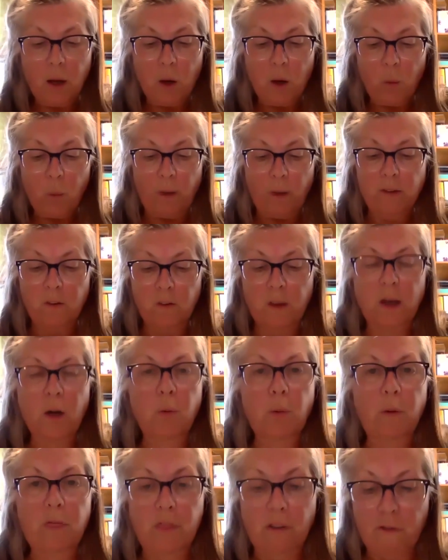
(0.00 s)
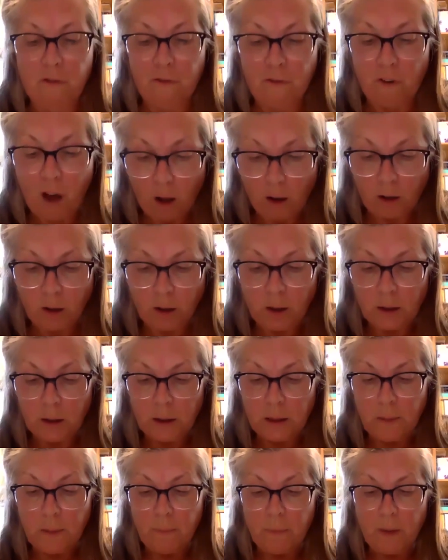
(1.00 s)
When sick with the fall,
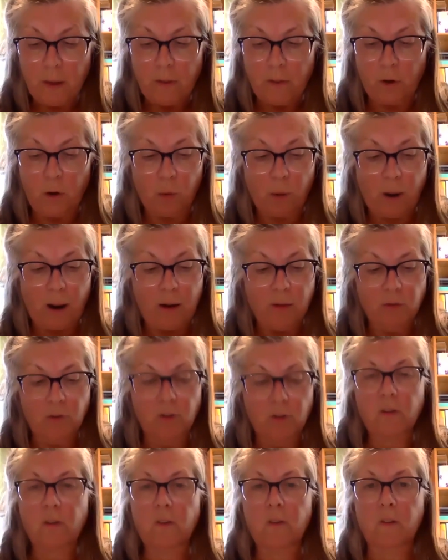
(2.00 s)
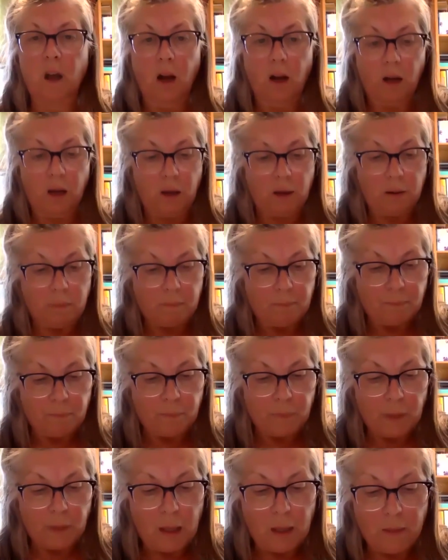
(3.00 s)
the ground sunk.
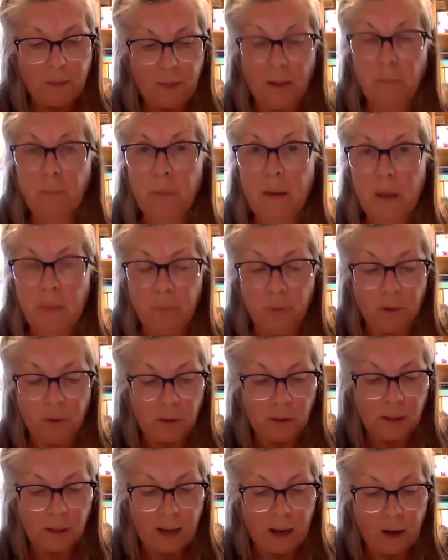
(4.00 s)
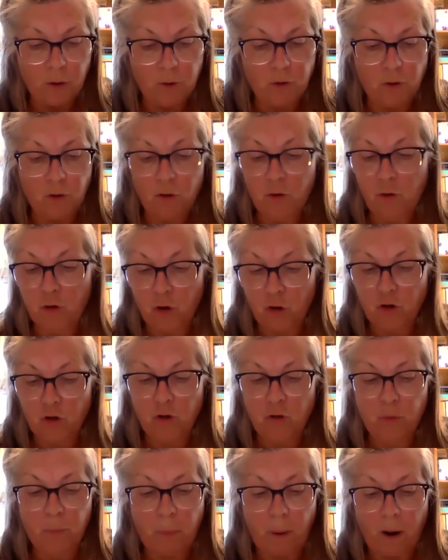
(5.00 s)
Then people, houses,
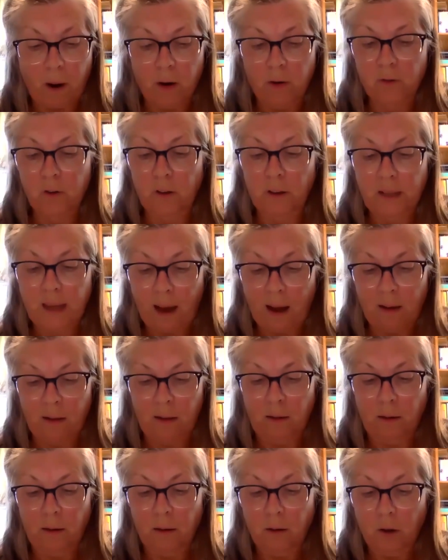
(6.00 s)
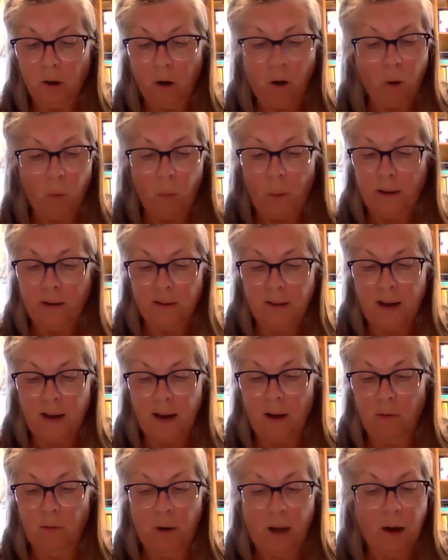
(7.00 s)
churches, barns, and cattle all went
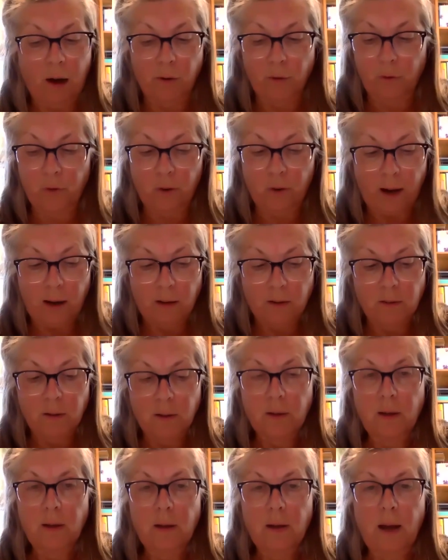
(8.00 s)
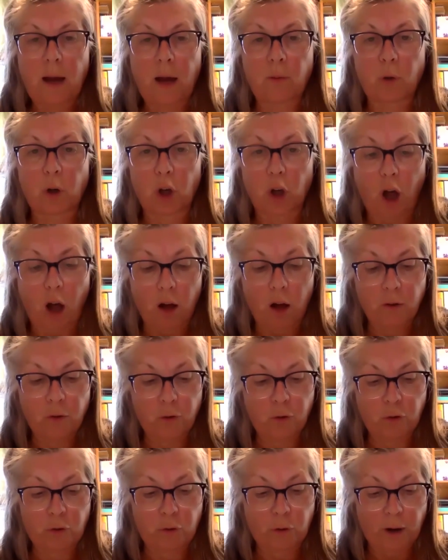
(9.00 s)
down out of sight and were
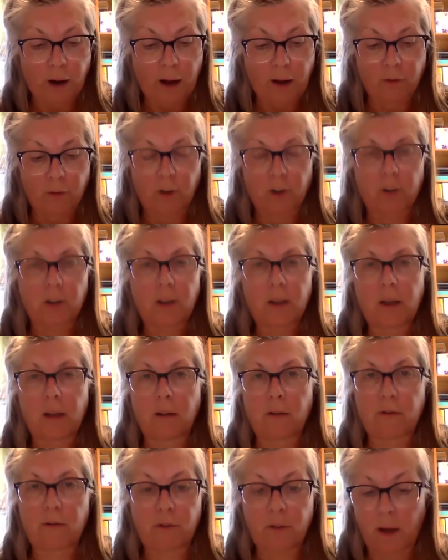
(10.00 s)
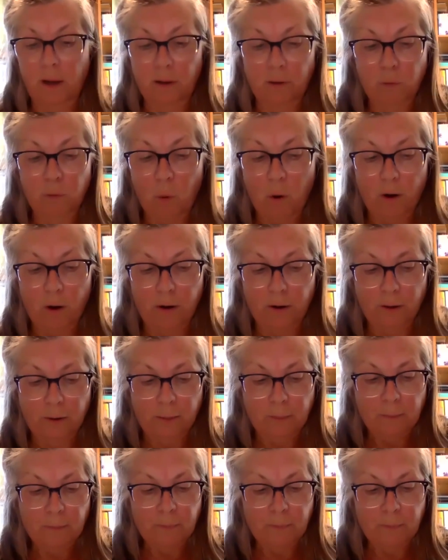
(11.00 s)
lost forever in a flood of water.